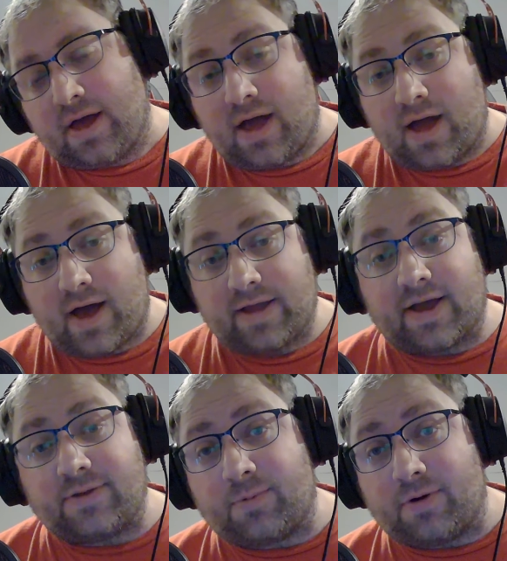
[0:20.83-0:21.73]
Hi
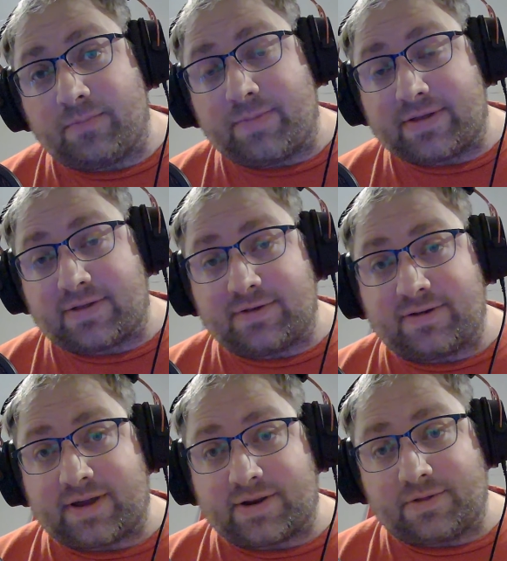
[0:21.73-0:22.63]
guys, welcome back to the
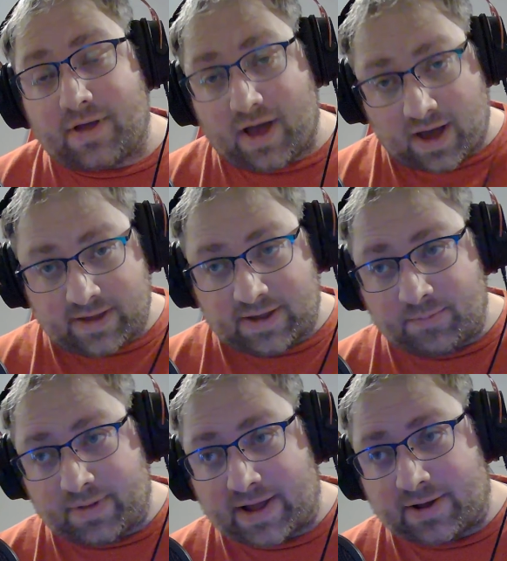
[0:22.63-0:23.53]
channel. I am
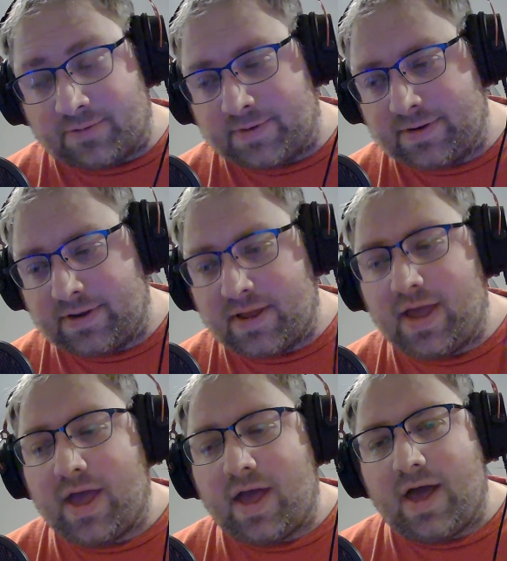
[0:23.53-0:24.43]
Black Omen.
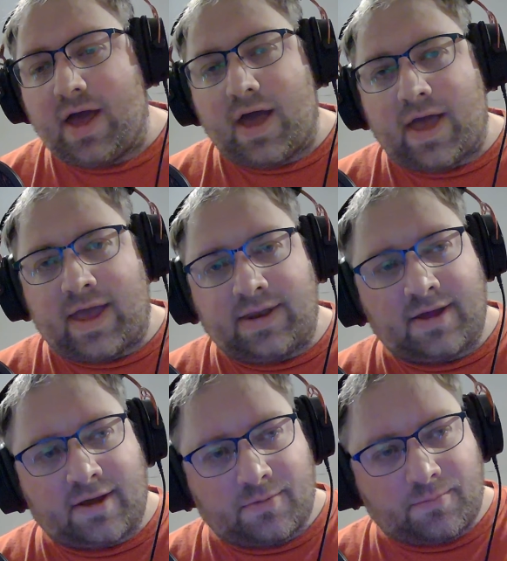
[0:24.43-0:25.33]
And
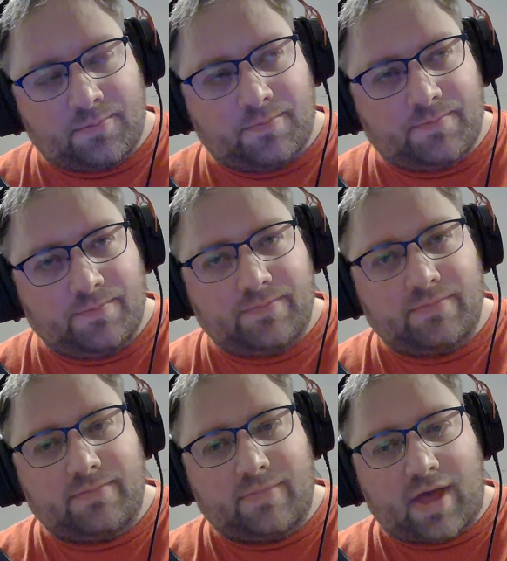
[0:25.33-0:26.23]
uh,
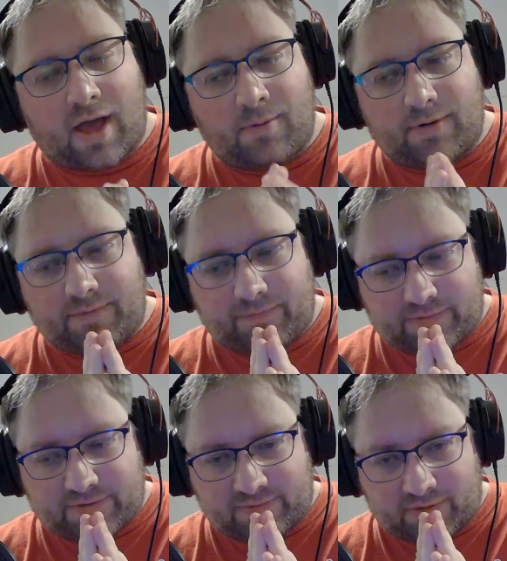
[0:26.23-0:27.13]
I want to
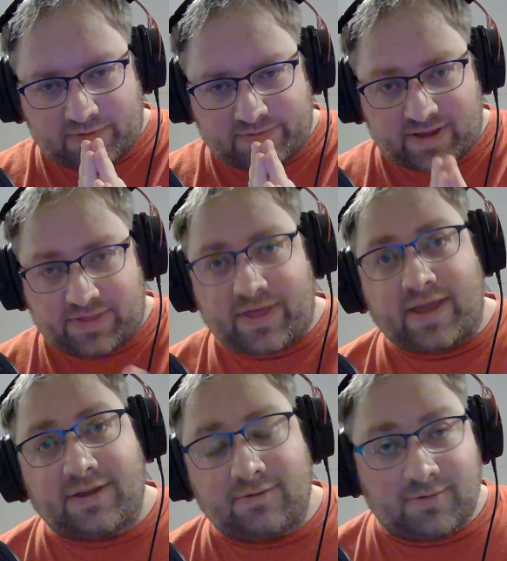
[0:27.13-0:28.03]
first of all say
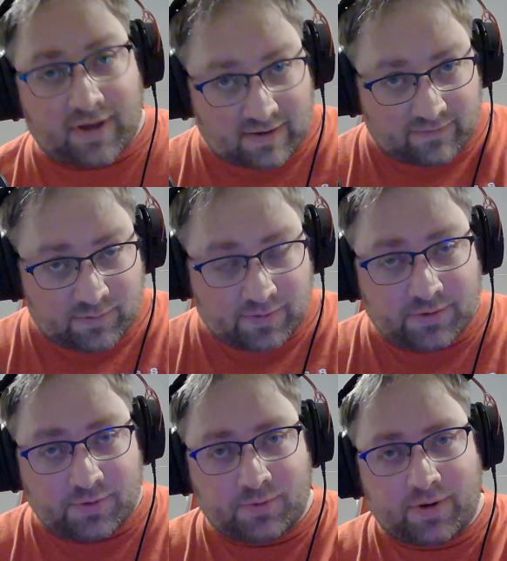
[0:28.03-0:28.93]
thank you to everyone
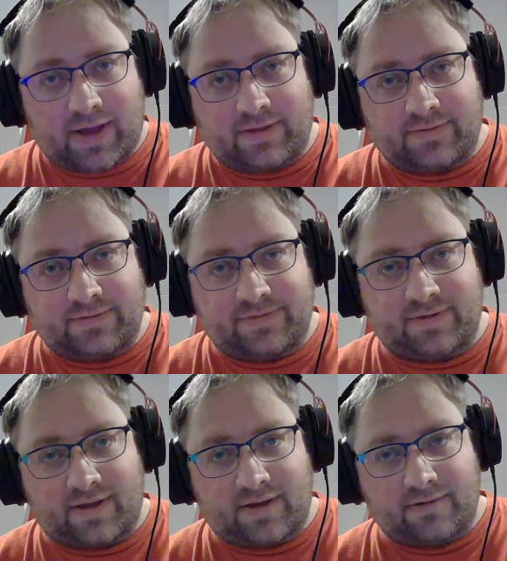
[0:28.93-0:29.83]
who has
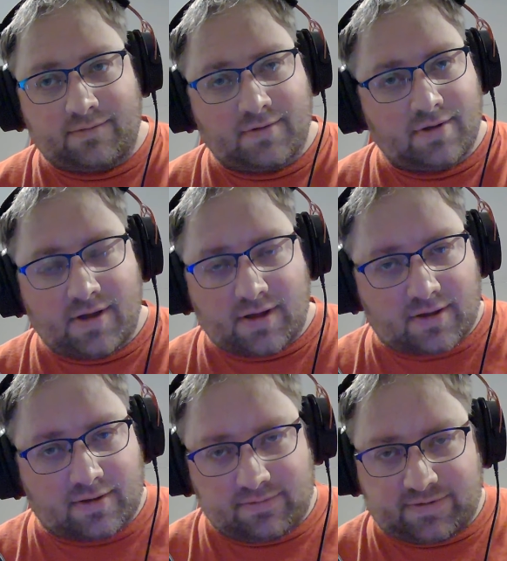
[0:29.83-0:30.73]
uh,
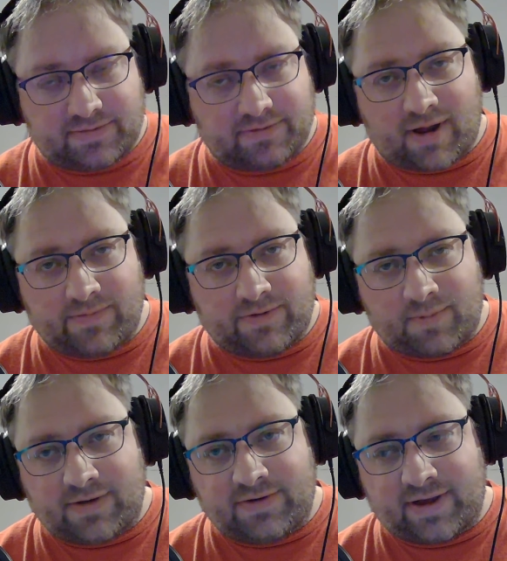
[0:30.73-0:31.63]
subscribed to
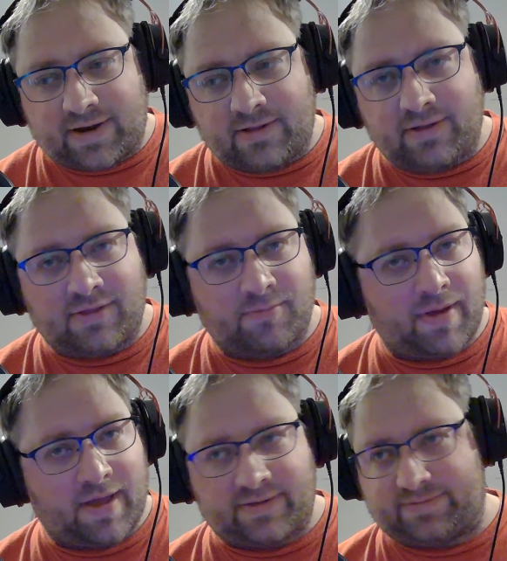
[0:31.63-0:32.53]
my channel in the
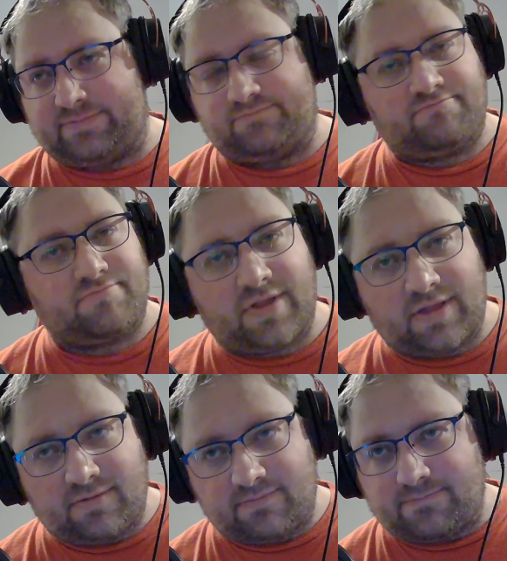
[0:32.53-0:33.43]
past,
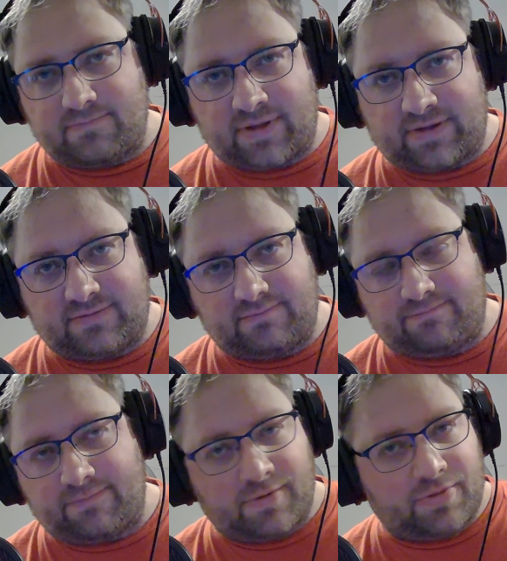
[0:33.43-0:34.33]
what's
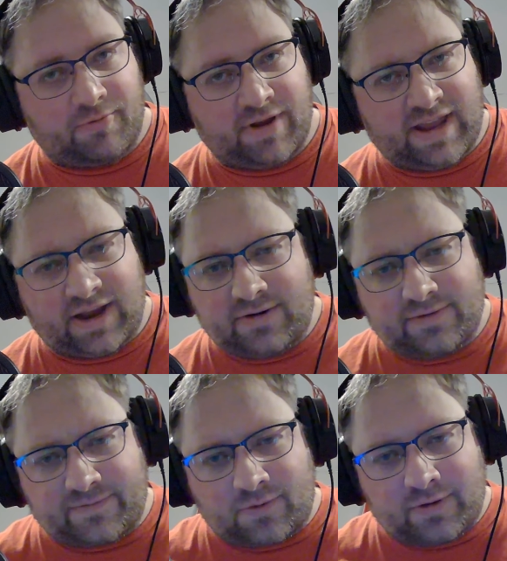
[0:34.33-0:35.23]
what three years,
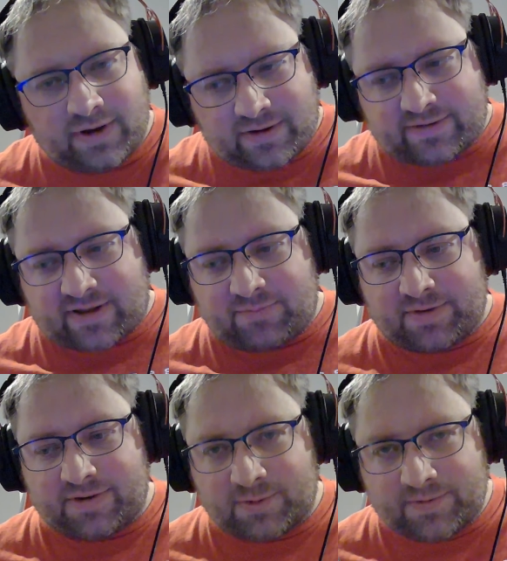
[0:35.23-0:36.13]
four years that I've been
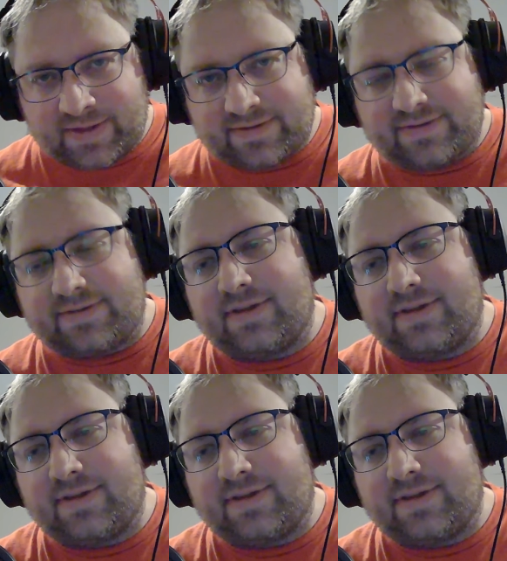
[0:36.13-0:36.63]
doing this,